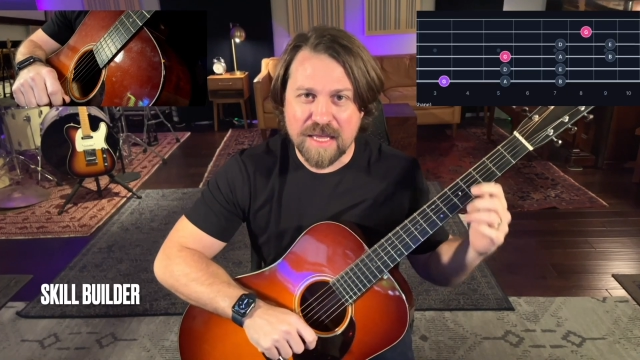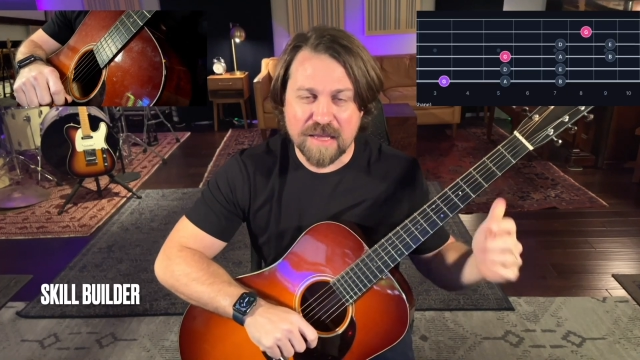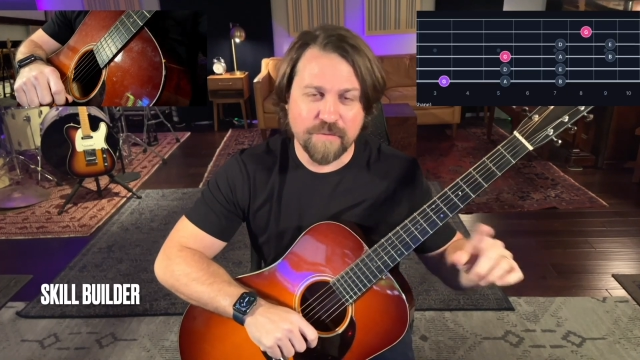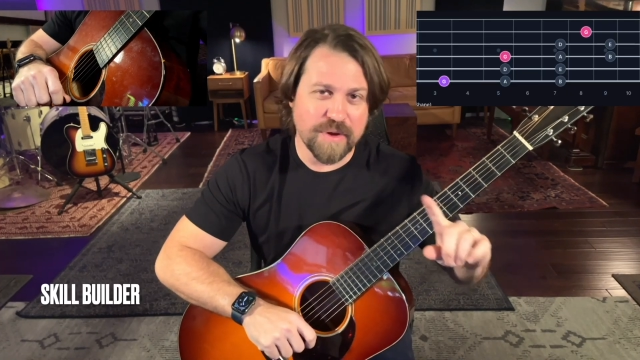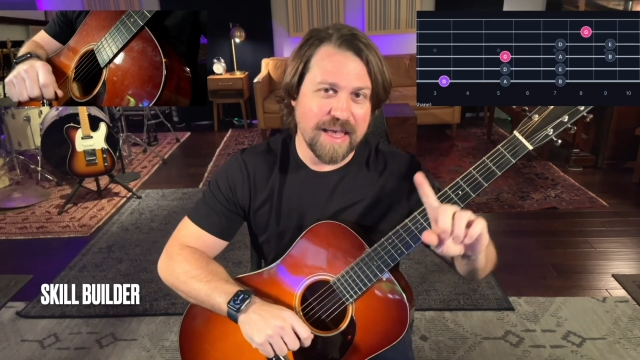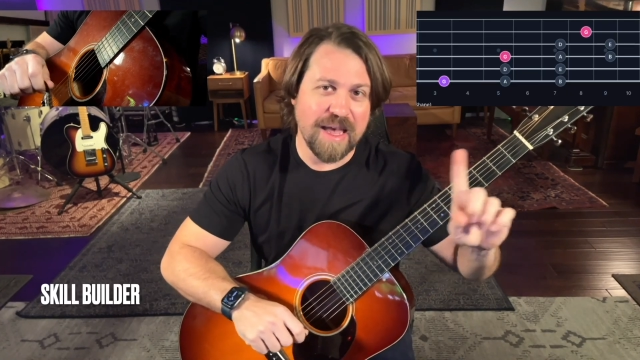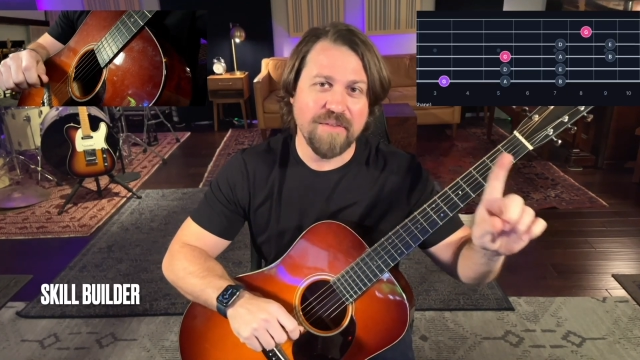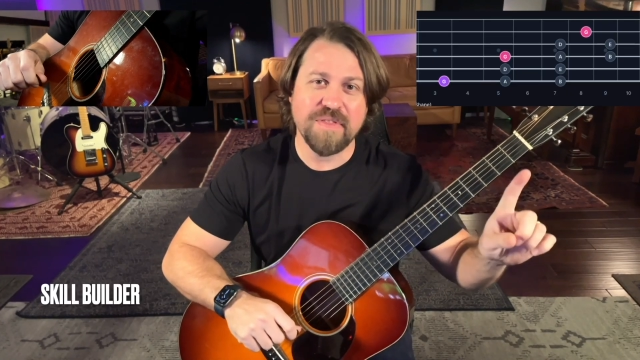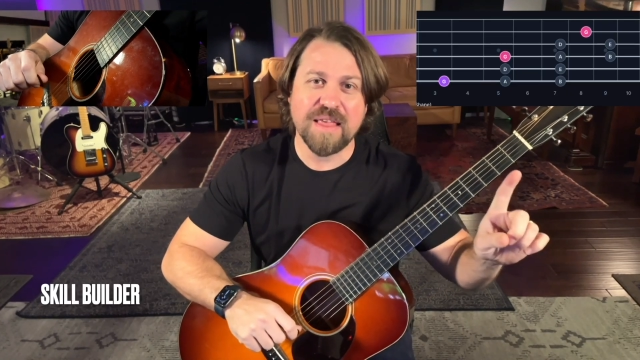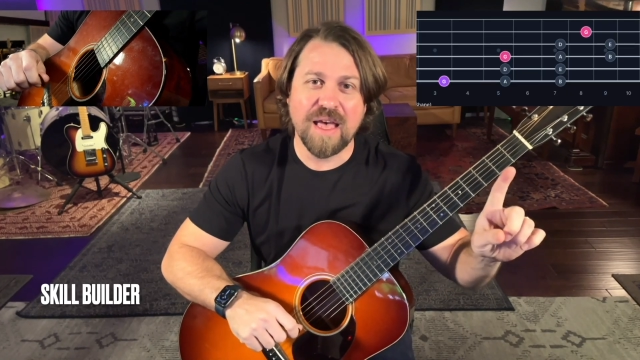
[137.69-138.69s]
If we
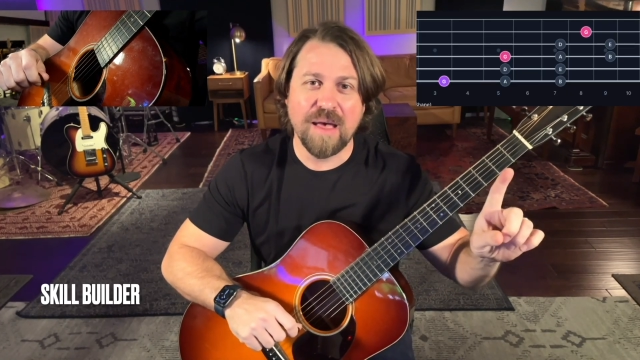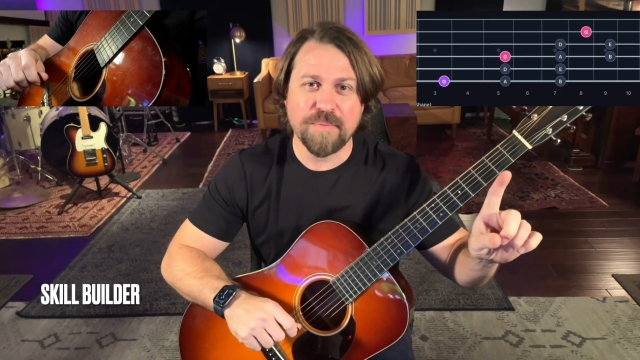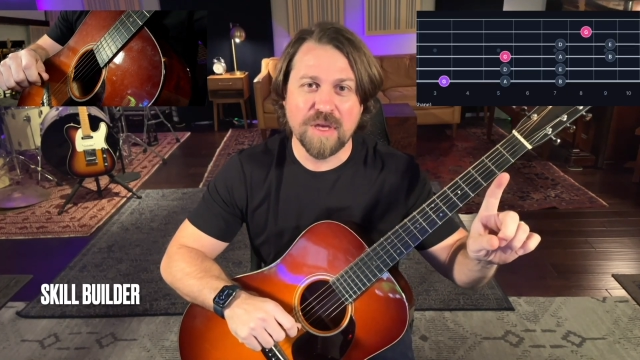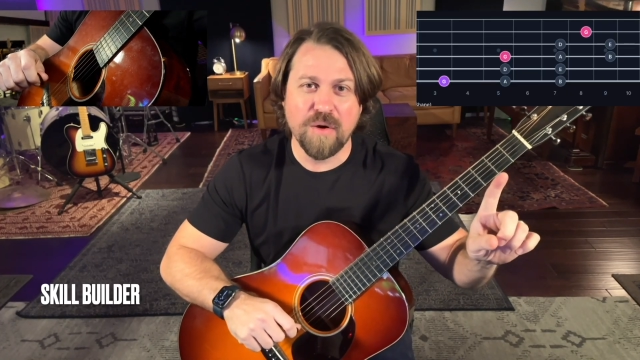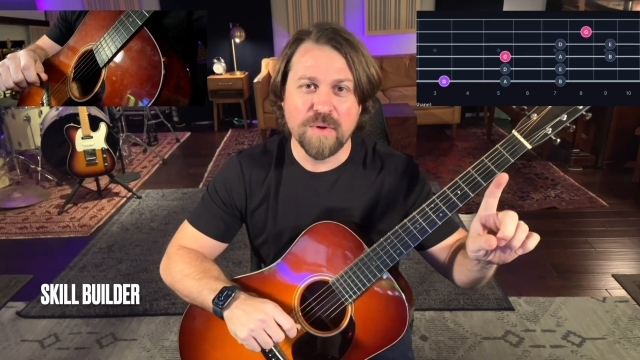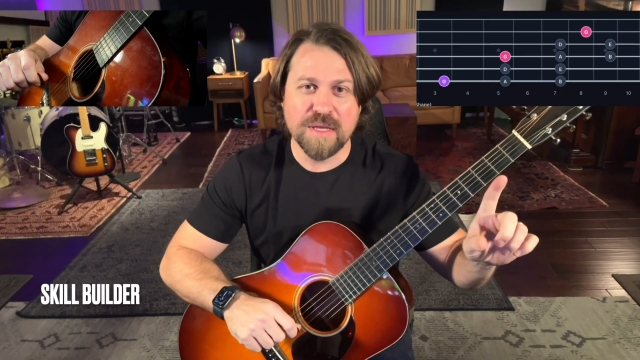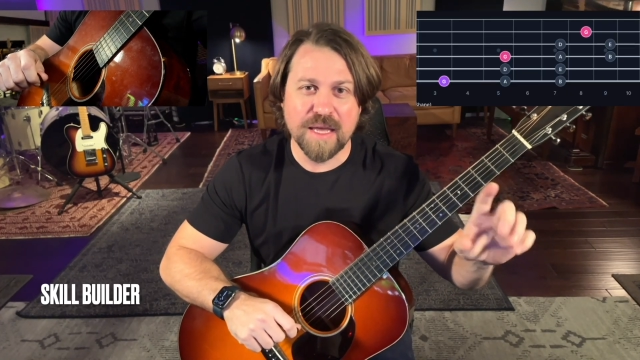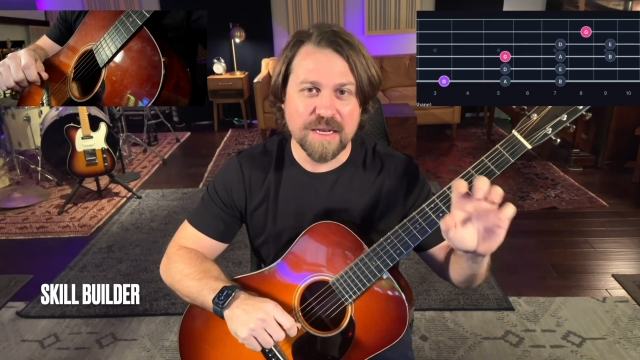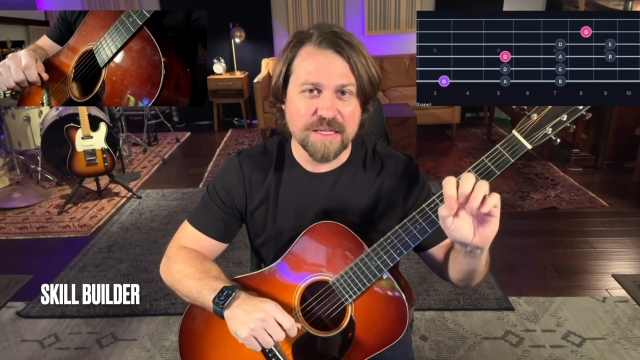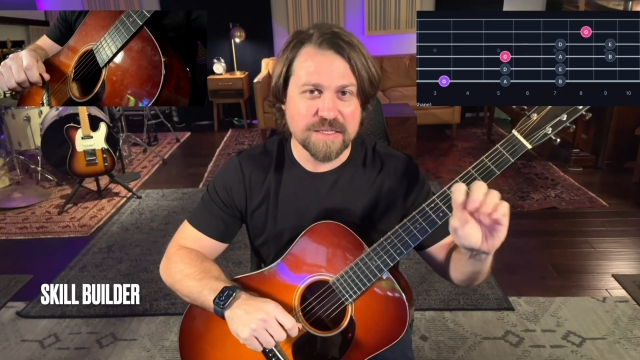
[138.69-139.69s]
have the app going
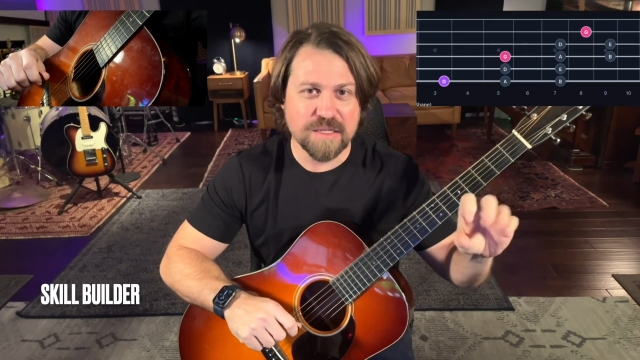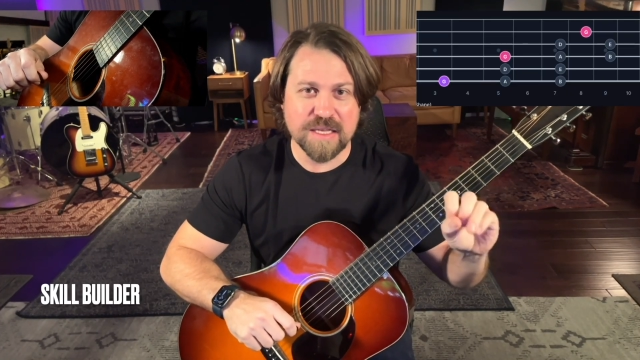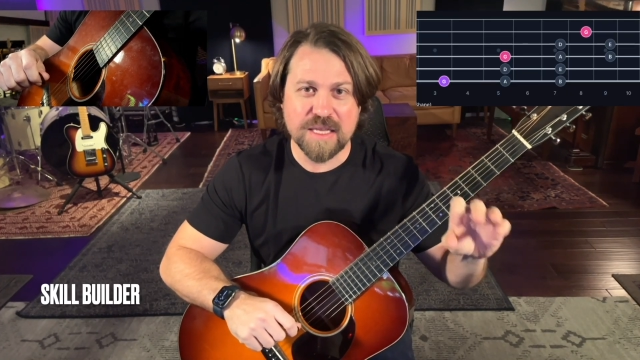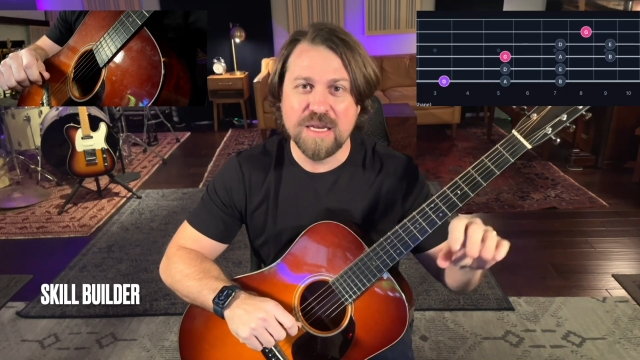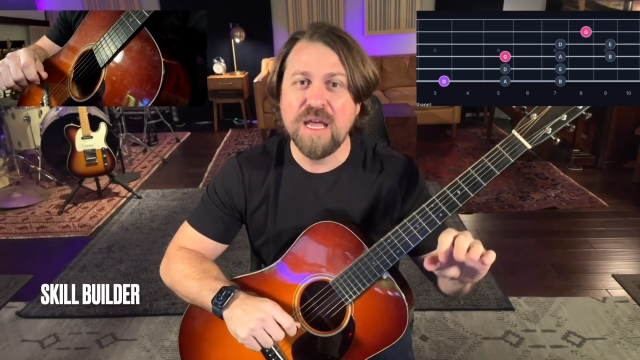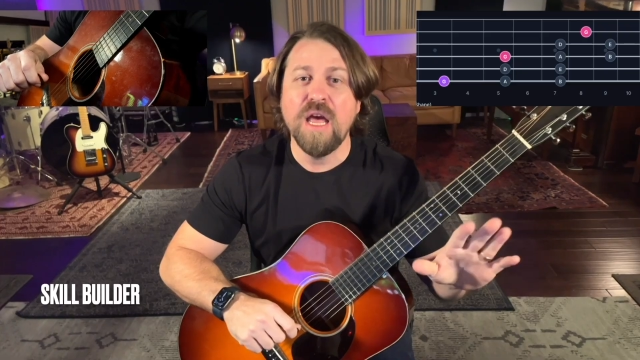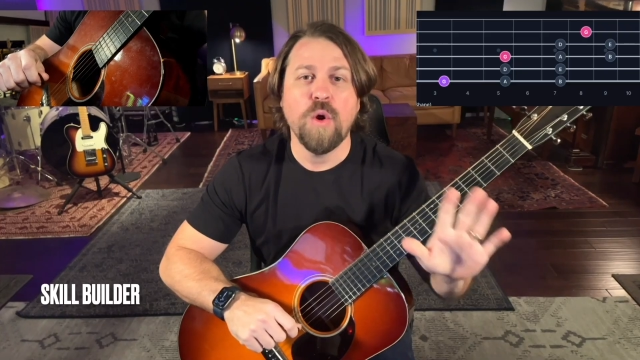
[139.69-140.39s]
and it's clicking,